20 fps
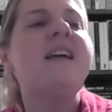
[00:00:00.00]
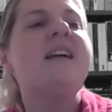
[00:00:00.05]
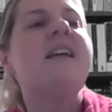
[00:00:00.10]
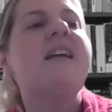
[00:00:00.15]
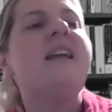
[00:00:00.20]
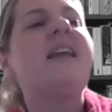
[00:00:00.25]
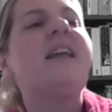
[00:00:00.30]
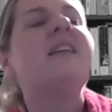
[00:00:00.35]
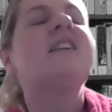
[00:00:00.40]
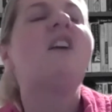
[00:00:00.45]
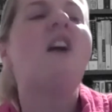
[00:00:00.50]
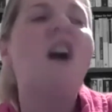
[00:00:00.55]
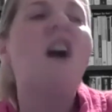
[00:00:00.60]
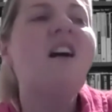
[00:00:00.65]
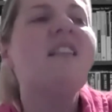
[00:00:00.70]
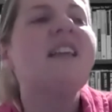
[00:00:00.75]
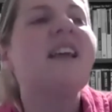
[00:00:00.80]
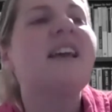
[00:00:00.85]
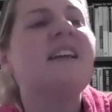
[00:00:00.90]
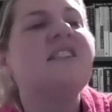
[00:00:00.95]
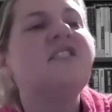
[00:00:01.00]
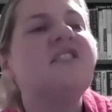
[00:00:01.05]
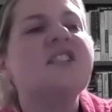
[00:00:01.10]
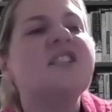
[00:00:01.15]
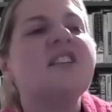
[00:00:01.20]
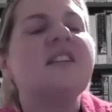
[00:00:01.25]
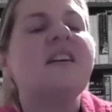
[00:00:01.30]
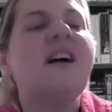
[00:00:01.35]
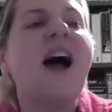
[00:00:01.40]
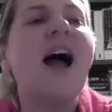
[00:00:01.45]
In college,
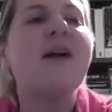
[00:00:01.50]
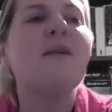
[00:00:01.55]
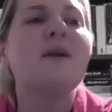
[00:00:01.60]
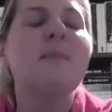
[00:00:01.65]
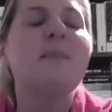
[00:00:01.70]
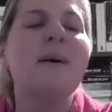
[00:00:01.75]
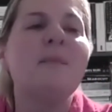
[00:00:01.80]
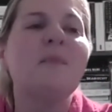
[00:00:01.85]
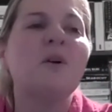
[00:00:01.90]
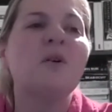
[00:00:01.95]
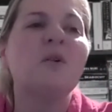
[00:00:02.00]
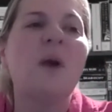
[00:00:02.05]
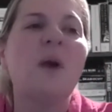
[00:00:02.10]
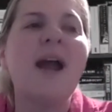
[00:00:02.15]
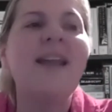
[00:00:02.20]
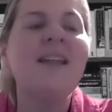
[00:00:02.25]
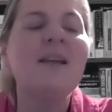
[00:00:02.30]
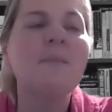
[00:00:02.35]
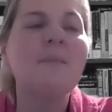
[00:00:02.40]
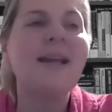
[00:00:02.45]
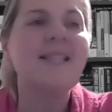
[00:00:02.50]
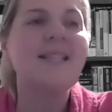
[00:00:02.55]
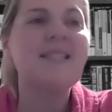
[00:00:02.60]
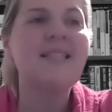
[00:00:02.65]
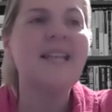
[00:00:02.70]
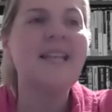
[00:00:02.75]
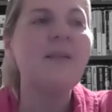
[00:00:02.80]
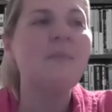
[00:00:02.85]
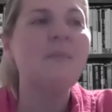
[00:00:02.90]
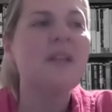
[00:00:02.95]
I remember writing my
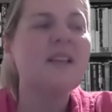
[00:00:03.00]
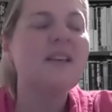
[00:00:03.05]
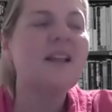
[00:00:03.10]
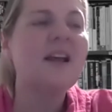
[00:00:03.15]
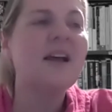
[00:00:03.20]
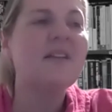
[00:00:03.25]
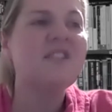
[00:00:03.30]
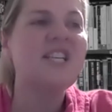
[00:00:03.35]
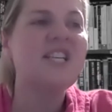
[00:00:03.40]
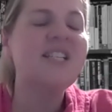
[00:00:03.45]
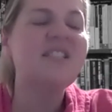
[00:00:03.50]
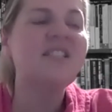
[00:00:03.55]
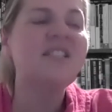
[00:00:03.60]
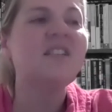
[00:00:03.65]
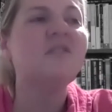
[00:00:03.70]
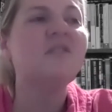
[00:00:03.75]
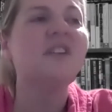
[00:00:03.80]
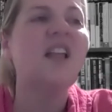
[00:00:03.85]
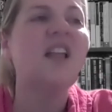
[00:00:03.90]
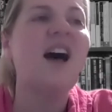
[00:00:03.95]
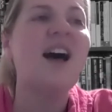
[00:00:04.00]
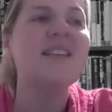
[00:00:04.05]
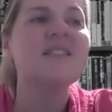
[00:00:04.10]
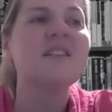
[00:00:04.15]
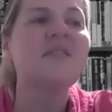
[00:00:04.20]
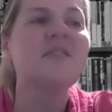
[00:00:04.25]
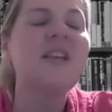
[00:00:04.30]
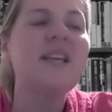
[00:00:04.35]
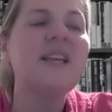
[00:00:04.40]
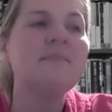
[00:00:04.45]
statement of teaching
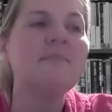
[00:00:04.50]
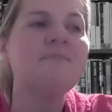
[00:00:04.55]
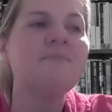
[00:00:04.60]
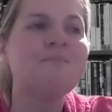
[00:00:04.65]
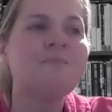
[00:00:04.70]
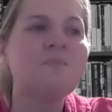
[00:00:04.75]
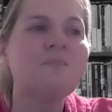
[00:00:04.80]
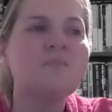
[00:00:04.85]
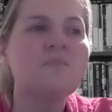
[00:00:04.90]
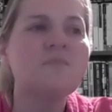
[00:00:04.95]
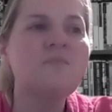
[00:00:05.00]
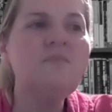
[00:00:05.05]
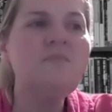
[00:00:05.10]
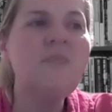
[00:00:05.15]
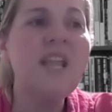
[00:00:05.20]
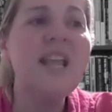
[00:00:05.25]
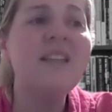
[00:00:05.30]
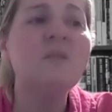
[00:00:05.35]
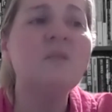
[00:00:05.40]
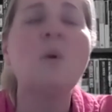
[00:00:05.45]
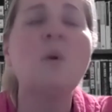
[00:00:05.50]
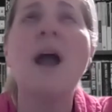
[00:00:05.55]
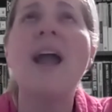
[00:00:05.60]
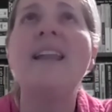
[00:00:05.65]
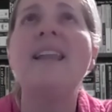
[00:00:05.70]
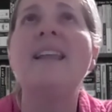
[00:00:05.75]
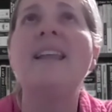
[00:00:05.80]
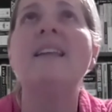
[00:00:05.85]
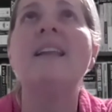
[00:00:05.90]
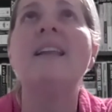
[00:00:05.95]
philosophy in
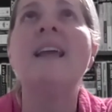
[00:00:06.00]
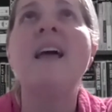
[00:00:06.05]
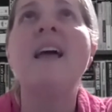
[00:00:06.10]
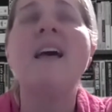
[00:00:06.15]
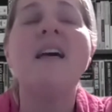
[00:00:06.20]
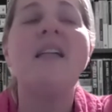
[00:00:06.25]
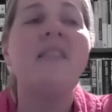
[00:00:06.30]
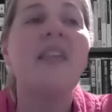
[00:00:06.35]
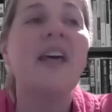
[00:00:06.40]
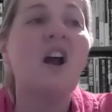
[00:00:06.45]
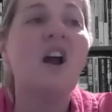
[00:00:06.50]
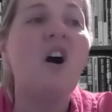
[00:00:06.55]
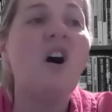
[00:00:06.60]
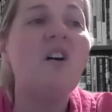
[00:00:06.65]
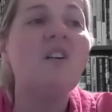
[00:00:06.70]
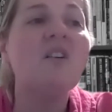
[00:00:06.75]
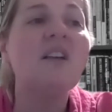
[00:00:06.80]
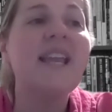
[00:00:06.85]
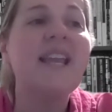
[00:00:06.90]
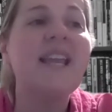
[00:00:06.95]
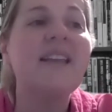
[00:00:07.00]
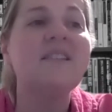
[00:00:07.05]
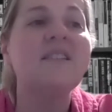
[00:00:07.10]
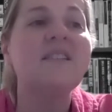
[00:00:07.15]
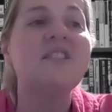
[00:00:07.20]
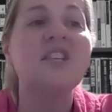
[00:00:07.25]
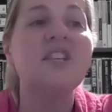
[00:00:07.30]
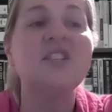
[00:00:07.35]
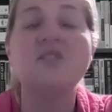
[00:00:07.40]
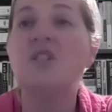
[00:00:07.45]
writing that all kids
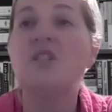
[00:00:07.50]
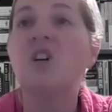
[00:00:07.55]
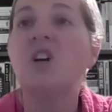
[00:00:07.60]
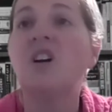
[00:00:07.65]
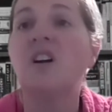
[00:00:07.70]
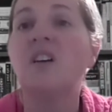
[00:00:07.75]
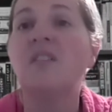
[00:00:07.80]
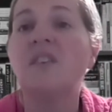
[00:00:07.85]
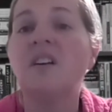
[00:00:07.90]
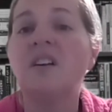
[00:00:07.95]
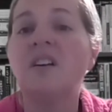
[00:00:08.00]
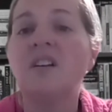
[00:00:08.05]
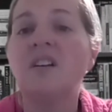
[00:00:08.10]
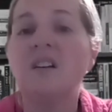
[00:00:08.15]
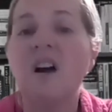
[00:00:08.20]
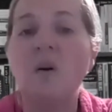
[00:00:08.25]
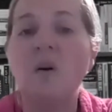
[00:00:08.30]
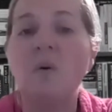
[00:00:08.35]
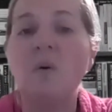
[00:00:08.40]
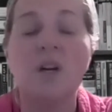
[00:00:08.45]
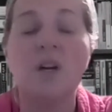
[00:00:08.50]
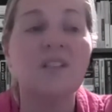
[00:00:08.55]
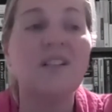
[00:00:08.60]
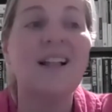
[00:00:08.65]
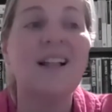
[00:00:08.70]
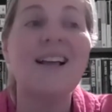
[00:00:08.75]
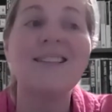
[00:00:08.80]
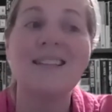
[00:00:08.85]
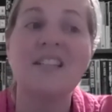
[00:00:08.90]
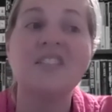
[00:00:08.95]
deserve a
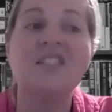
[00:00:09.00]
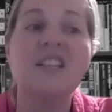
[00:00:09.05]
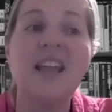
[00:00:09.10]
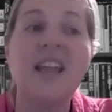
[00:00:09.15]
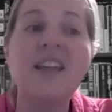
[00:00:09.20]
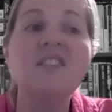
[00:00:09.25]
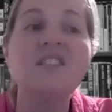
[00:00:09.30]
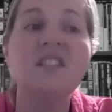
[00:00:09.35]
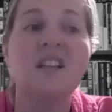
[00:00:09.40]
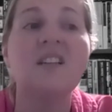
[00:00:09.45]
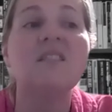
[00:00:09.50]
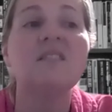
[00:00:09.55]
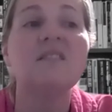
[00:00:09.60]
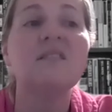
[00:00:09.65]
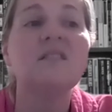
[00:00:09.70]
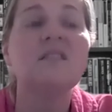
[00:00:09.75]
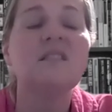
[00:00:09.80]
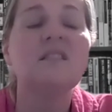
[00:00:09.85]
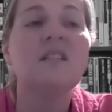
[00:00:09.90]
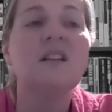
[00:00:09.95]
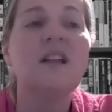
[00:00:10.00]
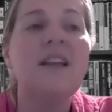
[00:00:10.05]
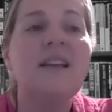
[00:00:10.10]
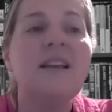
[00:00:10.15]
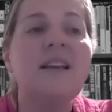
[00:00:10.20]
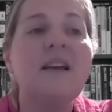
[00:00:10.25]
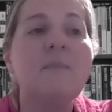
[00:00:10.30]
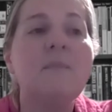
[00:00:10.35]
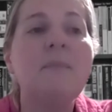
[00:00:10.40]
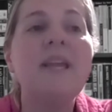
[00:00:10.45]
world-class education,
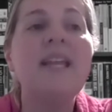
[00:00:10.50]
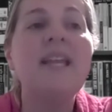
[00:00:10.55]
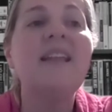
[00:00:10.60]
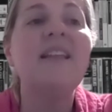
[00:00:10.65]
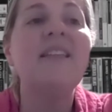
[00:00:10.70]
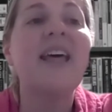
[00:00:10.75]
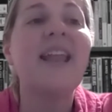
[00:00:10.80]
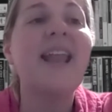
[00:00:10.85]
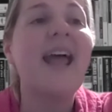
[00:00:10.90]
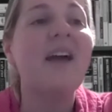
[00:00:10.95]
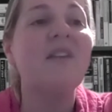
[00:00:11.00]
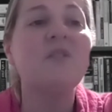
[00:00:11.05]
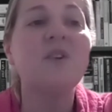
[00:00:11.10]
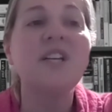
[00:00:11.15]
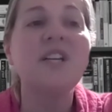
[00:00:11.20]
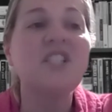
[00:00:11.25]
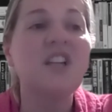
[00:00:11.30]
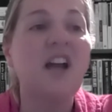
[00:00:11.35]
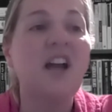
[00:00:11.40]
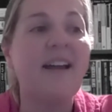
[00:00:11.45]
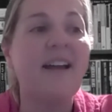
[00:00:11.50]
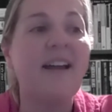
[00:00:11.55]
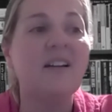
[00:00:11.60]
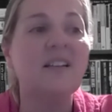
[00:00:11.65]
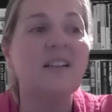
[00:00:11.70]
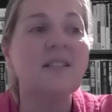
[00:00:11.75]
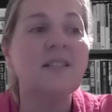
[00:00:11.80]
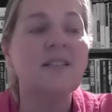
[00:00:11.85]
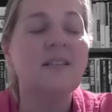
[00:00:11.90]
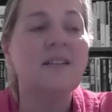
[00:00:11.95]
meaning that every
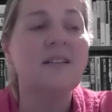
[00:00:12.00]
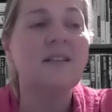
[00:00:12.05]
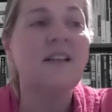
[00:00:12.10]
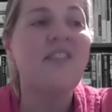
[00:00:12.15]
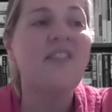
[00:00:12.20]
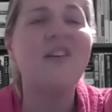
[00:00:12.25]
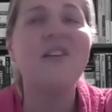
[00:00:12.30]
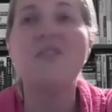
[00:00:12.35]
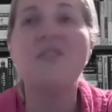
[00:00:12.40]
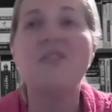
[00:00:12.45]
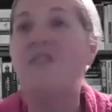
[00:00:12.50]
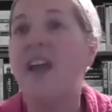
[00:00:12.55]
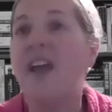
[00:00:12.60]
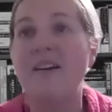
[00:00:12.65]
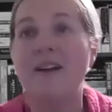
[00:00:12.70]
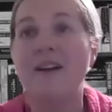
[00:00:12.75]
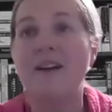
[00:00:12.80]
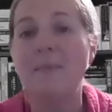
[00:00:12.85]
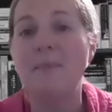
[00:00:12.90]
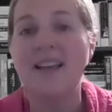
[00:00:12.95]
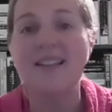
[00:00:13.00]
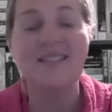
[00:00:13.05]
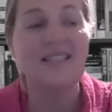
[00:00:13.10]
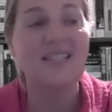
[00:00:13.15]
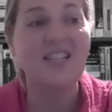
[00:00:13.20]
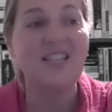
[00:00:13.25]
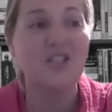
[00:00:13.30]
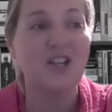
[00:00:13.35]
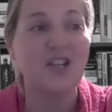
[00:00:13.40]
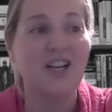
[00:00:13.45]
child, the very best
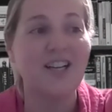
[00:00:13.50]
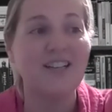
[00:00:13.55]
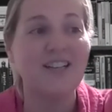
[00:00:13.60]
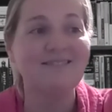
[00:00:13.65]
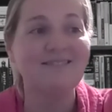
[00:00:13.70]
teacher,